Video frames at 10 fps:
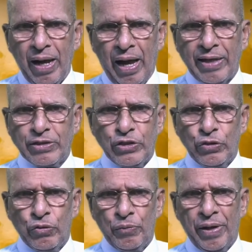as
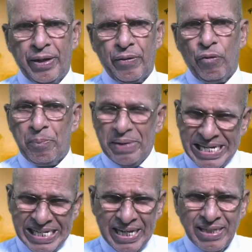you are
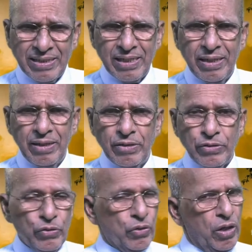obedient
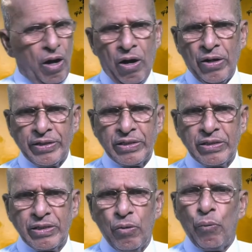to
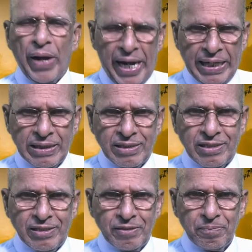God's
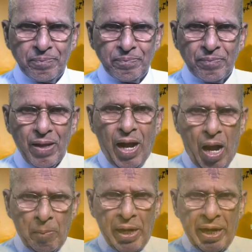ways.
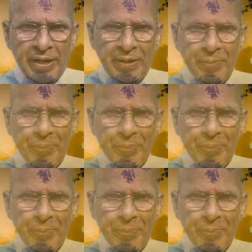Amen.